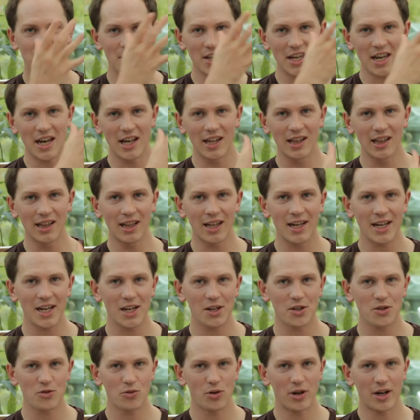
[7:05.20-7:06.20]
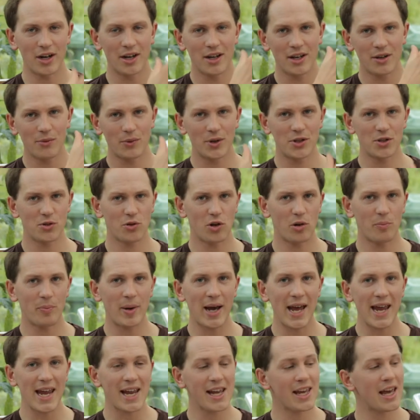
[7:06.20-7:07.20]
the elytra, which are
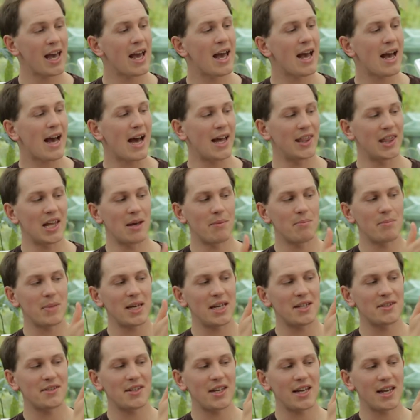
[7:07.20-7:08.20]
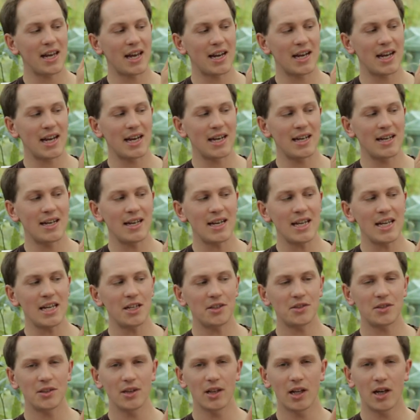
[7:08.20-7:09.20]
opaque, and they're meeting in a
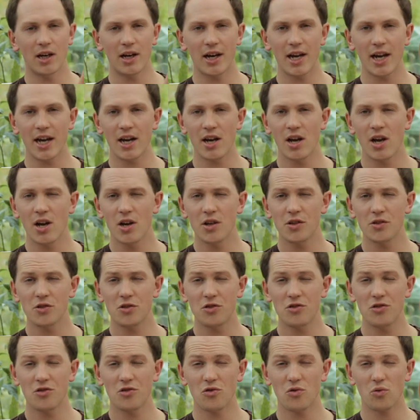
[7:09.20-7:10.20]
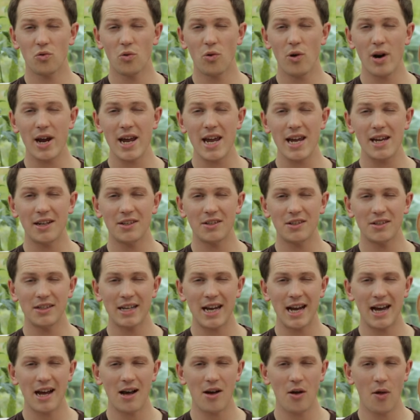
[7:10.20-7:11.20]
neat line straight
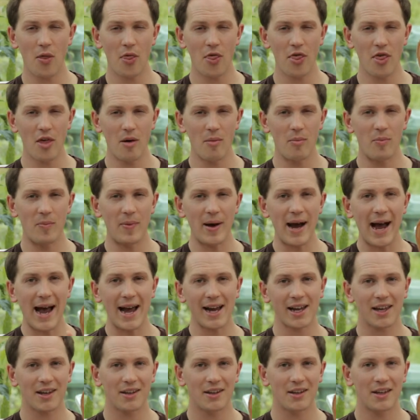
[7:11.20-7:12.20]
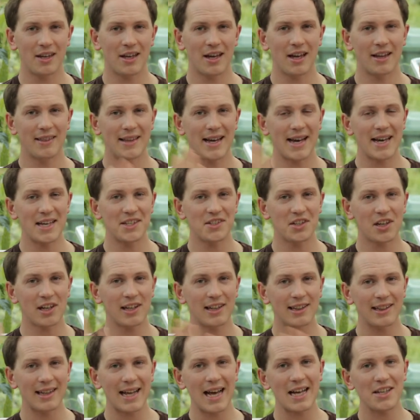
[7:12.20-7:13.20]
down the back. And that is
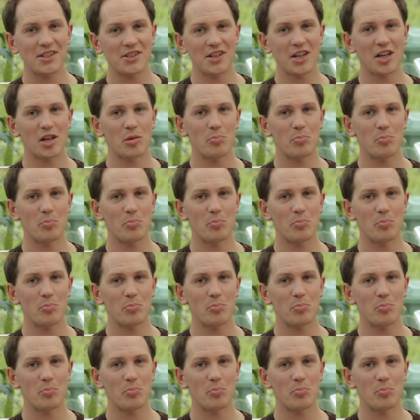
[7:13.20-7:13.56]
classic